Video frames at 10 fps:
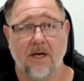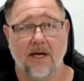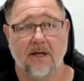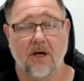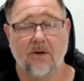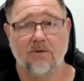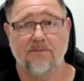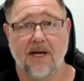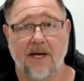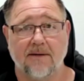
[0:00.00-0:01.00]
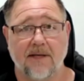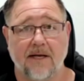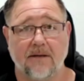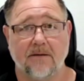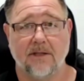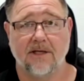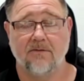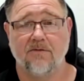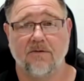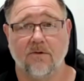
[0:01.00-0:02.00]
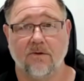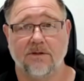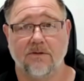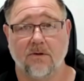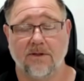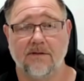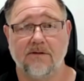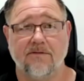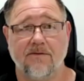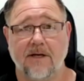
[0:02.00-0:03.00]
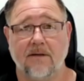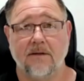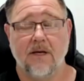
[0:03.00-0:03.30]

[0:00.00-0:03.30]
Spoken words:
And I was part of that lead force called Interfet.